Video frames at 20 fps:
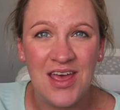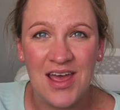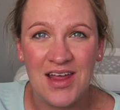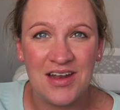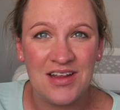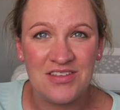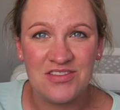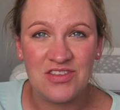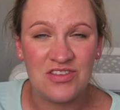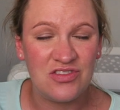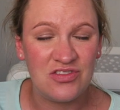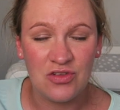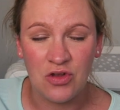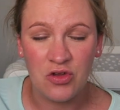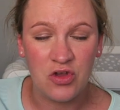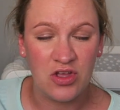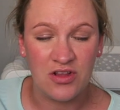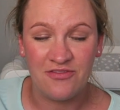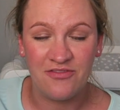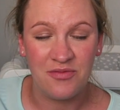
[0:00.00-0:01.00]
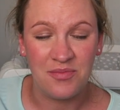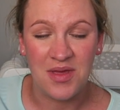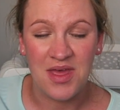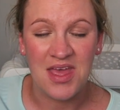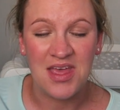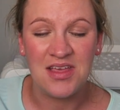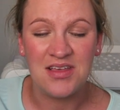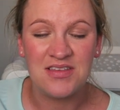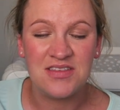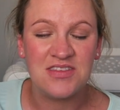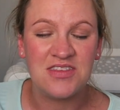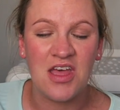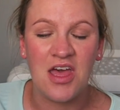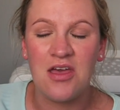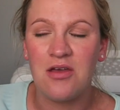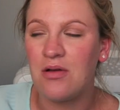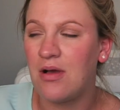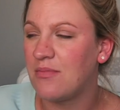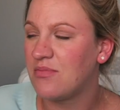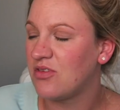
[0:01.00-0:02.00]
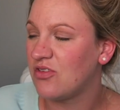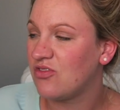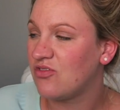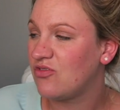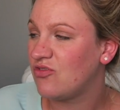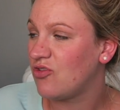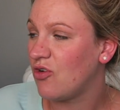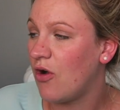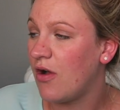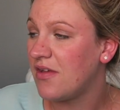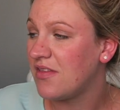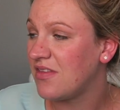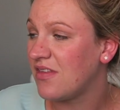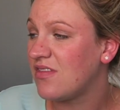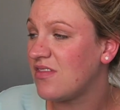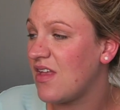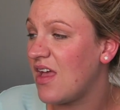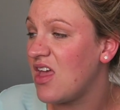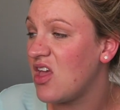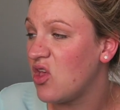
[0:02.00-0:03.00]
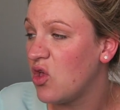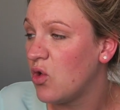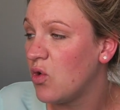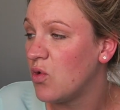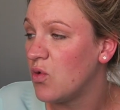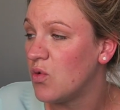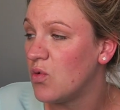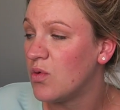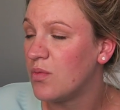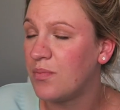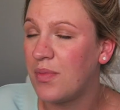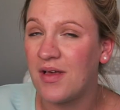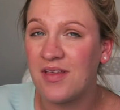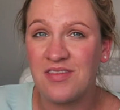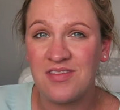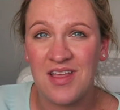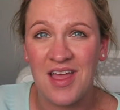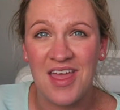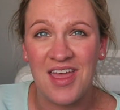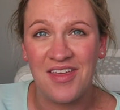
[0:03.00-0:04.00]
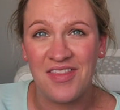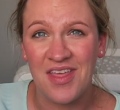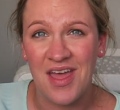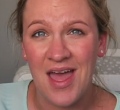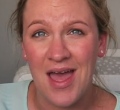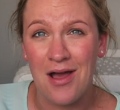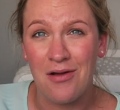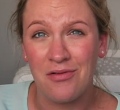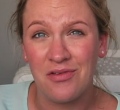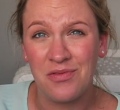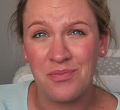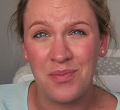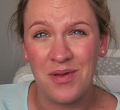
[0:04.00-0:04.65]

and it's just not good for me. So I'm just trying to stay cool by staying in the house,